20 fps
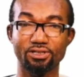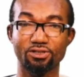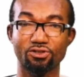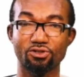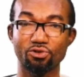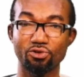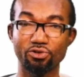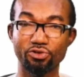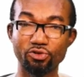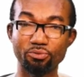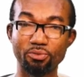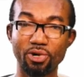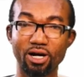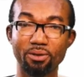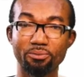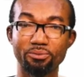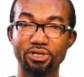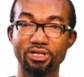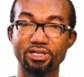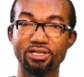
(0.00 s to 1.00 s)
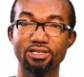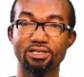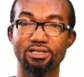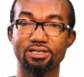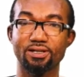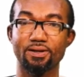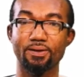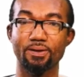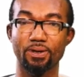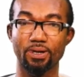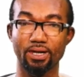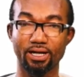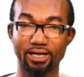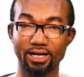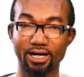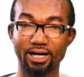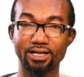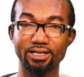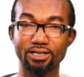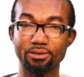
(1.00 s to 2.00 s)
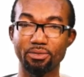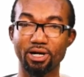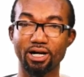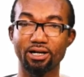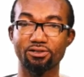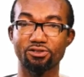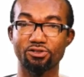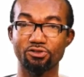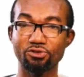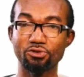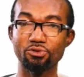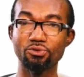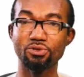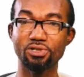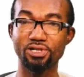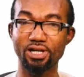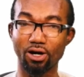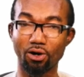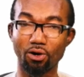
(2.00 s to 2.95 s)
So human beings and animals use the